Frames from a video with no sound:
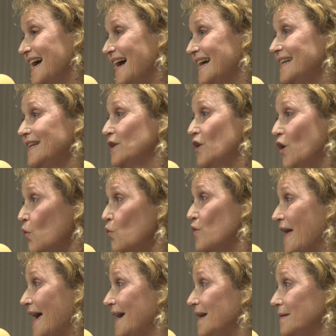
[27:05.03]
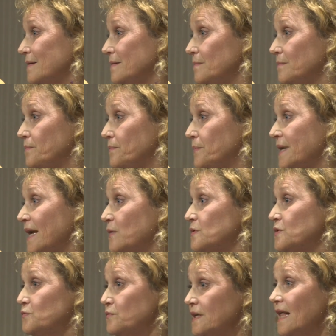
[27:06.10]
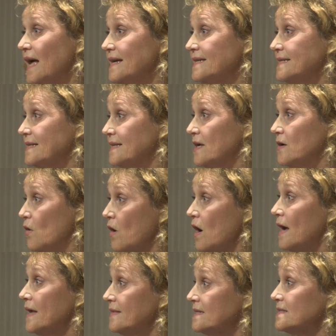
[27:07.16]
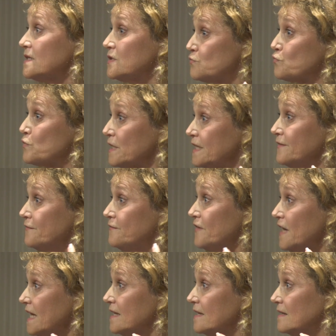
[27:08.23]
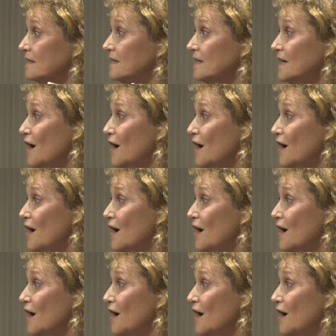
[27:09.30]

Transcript: I didn't know that, but I was realizing that this is really fun.